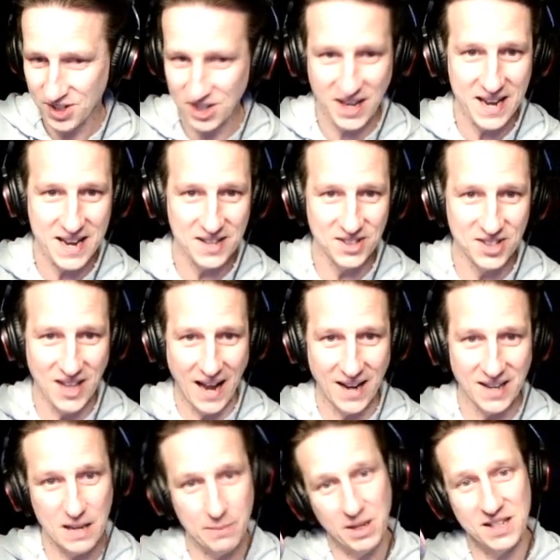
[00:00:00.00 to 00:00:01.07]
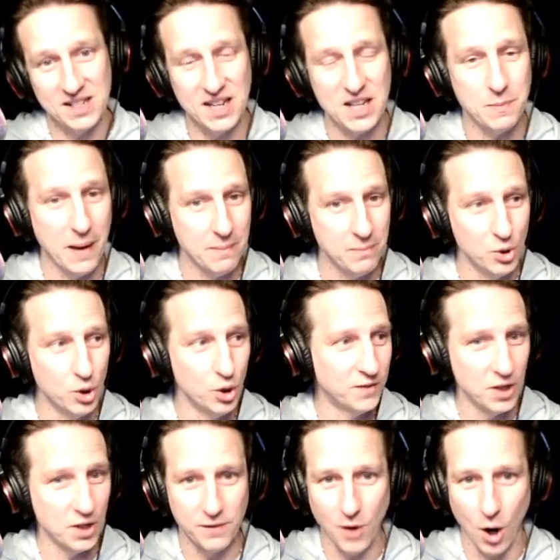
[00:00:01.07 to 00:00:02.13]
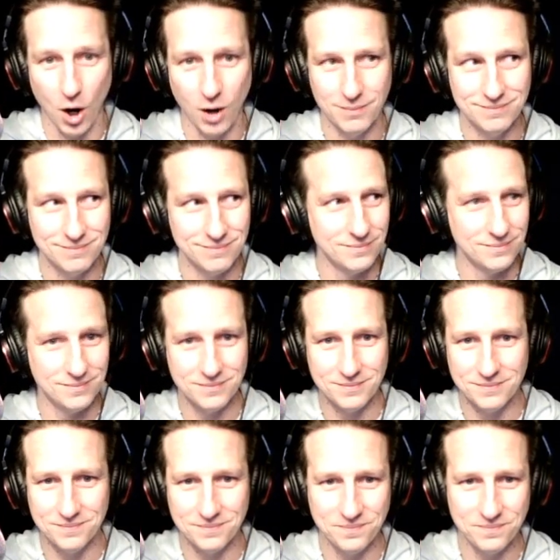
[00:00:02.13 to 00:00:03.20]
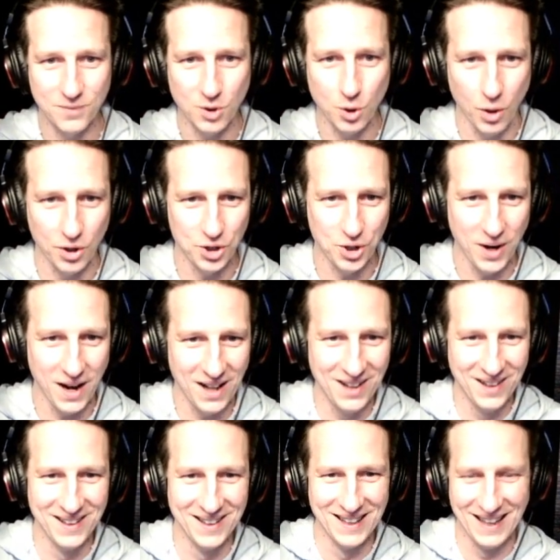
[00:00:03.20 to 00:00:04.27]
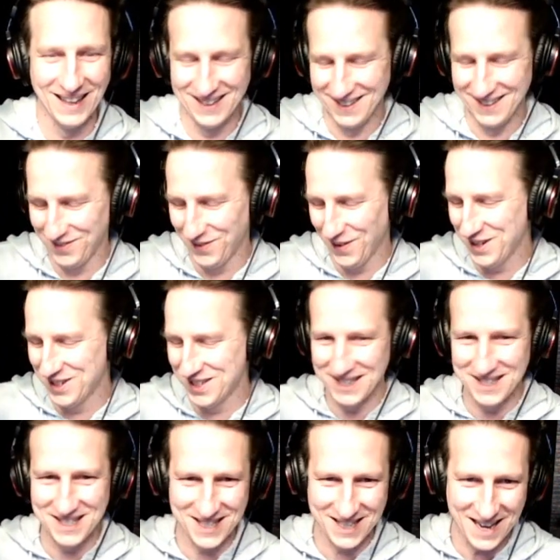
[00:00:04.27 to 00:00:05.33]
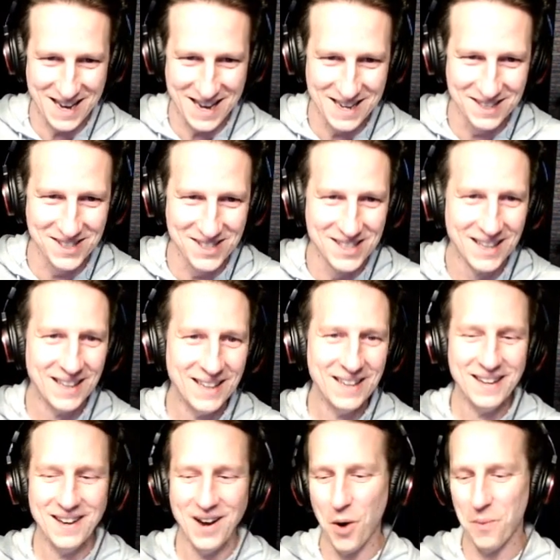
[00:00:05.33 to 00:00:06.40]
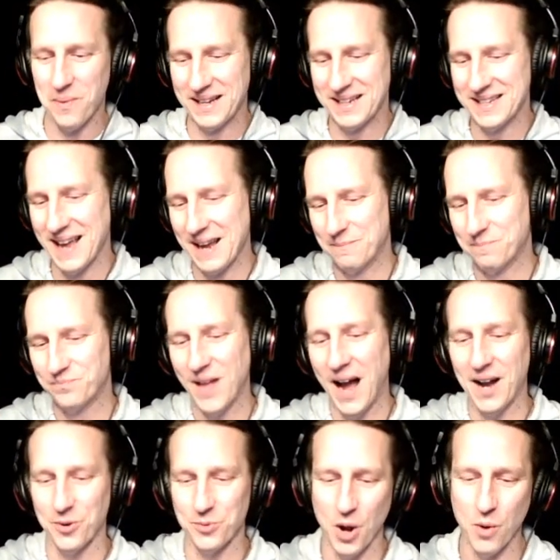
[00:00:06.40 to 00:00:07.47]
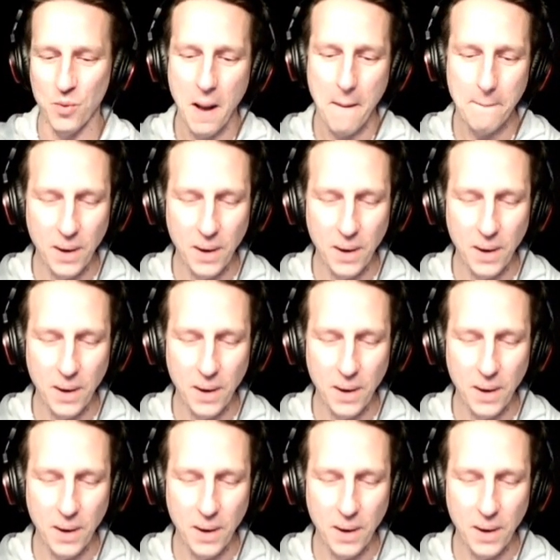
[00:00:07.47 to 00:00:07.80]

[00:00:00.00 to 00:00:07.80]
Skeens Sandy because he's been moved, and you've got Quantrill versus Skeens opening day. I don't know.